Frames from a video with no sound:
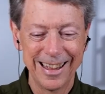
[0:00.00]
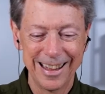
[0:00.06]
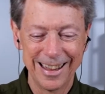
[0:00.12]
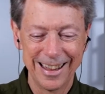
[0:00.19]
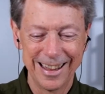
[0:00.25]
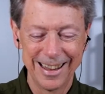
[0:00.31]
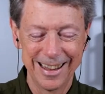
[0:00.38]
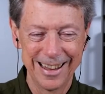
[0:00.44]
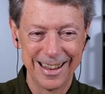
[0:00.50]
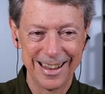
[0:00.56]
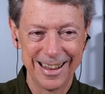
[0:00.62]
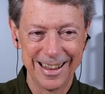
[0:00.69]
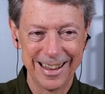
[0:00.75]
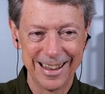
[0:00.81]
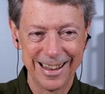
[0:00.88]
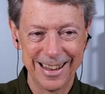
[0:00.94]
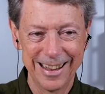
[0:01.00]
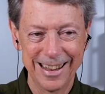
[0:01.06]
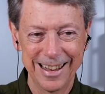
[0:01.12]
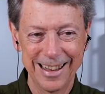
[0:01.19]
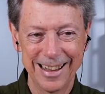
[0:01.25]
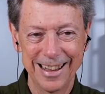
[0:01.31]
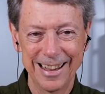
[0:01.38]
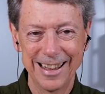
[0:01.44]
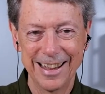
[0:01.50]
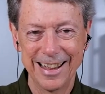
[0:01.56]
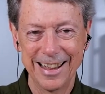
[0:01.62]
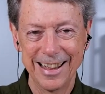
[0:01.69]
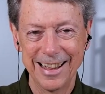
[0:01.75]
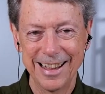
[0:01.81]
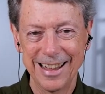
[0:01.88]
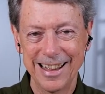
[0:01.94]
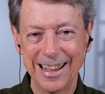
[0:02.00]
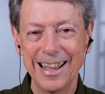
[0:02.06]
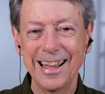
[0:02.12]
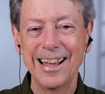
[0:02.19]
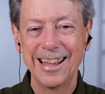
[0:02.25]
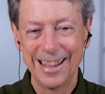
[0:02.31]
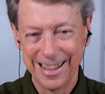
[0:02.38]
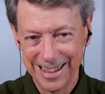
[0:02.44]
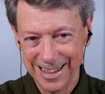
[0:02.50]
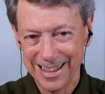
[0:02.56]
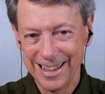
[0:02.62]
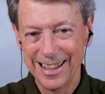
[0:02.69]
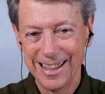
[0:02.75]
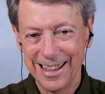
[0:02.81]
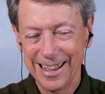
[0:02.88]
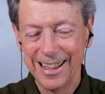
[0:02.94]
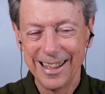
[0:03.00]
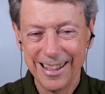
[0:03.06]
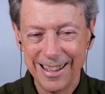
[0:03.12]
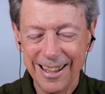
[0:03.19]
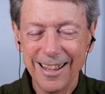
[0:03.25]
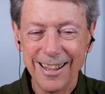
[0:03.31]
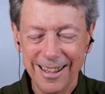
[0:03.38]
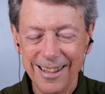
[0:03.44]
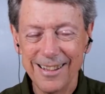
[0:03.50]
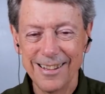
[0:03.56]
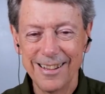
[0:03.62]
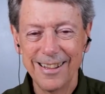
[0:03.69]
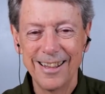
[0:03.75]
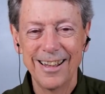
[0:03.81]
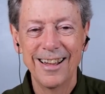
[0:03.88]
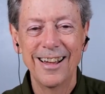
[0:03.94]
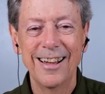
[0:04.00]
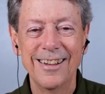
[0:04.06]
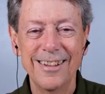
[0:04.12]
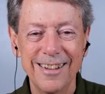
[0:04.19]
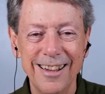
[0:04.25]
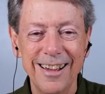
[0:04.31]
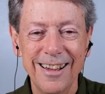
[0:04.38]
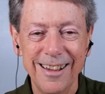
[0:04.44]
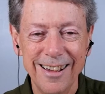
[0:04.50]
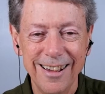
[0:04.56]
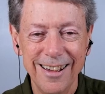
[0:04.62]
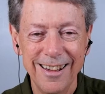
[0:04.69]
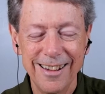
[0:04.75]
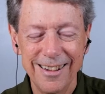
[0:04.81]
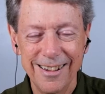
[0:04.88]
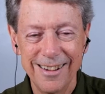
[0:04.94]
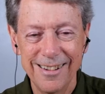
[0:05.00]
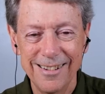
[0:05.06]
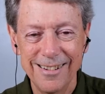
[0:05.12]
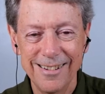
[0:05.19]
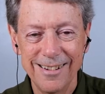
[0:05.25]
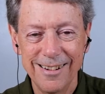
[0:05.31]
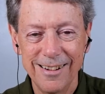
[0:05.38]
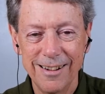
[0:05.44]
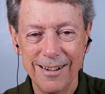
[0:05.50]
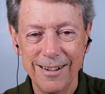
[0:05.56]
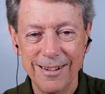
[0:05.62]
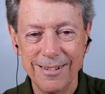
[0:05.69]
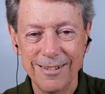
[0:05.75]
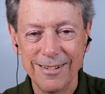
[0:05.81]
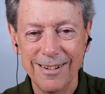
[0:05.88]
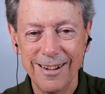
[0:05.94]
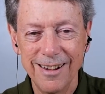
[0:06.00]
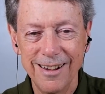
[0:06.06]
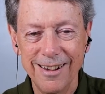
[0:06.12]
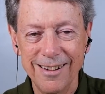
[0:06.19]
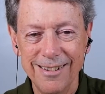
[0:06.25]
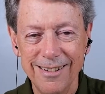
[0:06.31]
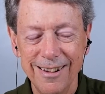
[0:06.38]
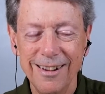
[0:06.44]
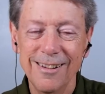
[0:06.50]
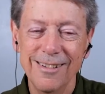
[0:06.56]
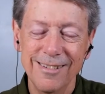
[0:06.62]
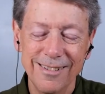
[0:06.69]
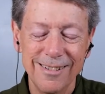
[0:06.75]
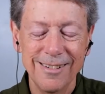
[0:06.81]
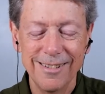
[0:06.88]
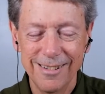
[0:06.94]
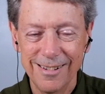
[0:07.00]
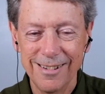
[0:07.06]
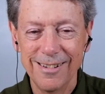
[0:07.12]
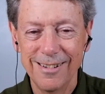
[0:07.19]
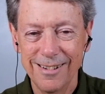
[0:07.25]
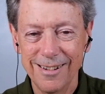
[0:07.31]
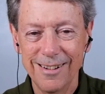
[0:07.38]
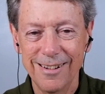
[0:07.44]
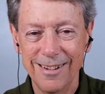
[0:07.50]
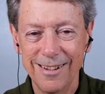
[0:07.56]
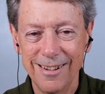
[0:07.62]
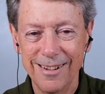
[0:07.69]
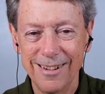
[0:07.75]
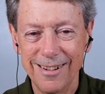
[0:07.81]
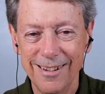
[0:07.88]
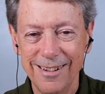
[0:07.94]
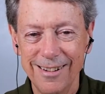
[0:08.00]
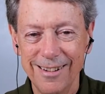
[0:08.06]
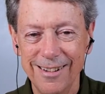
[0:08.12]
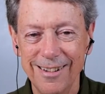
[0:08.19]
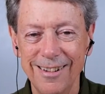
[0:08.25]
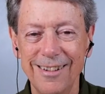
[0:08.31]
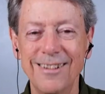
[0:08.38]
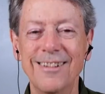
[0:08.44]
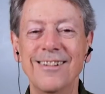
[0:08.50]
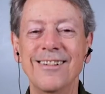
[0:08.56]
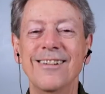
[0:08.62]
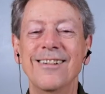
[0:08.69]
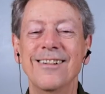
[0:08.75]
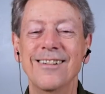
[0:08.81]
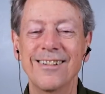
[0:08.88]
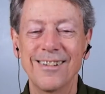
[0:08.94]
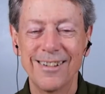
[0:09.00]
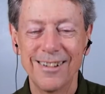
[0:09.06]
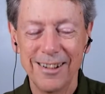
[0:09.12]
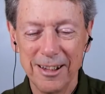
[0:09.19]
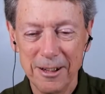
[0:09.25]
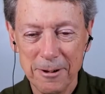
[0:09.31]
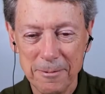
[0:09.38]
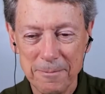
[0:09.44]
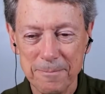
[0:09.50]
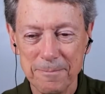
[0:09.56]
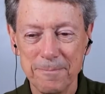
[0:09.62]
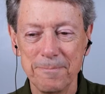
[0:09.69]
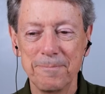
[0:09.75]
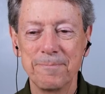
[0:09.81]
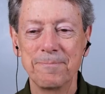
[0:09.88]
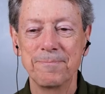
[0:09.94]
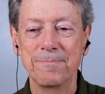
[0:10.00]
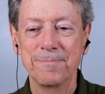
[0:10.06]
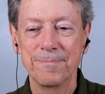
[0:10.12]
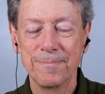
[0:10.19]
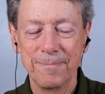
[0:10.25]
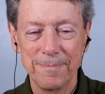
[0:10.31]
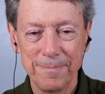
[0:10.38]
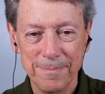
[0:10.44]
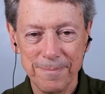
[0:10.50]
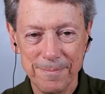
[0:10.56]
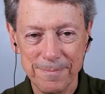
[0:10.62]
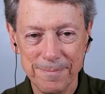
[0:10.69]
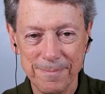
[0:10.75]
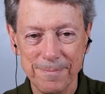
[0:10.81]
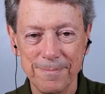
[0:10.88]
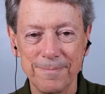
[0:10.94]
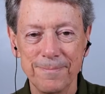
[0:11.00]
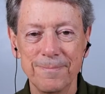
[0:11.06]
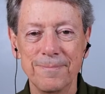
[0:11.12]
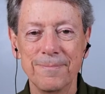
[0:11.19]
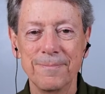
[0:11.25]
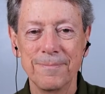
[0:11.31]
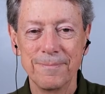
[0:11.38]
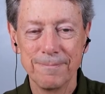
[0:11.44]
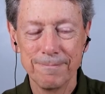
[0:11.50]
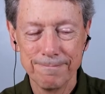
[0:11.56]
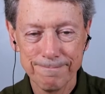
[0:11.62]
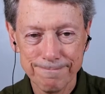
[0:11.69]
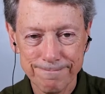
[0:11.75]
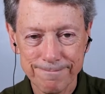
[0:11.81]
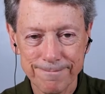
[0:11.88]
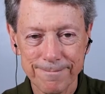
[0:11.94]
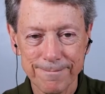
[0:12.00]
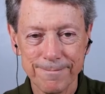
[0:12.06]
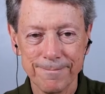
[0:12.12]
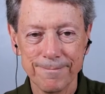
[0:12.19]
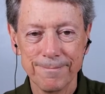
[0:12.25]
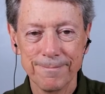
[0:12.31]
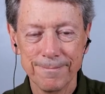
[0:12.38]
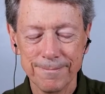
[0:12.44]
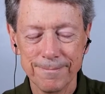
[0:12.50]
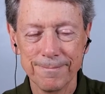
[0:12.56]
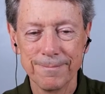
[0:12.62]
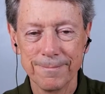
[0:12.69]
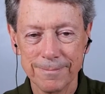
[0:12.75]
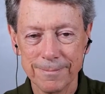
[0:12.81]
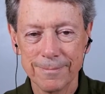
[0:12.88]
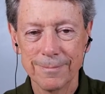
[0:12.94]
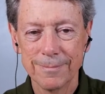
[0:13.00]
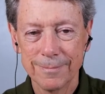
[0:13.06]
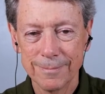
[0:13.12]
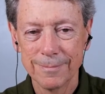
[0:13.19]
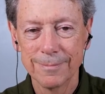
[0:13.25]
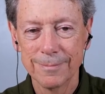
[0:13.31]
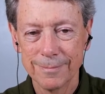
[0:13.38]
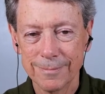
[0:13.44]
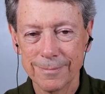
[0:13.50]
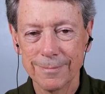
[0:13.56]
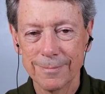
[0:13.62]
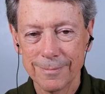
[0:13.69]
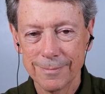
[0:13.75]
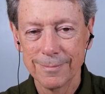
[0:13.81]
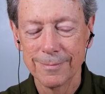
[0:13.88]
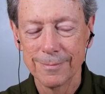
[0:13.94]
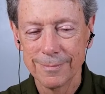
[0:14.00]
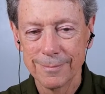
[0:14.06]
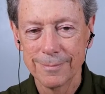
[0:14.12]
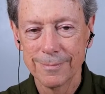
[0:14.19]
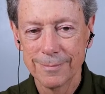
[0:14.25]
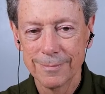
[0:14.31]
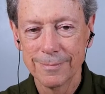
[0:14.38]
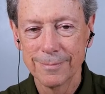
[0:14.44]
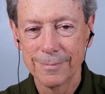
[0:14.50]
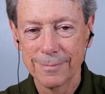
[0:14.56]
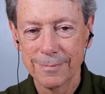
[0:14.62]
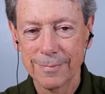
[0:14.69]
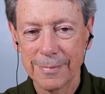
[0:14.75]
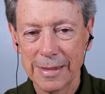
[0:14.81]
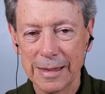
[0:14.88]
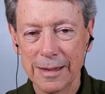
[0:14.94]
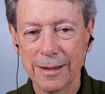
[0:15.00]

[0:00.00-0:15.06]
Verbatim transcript: And Dr. Hanson, thank you very much again uh, for uh, a great talk and, and a wonderful meditation. I mean, for me, it was just a very deep experience, as it has been, I think, for the last uh, few months uh, spending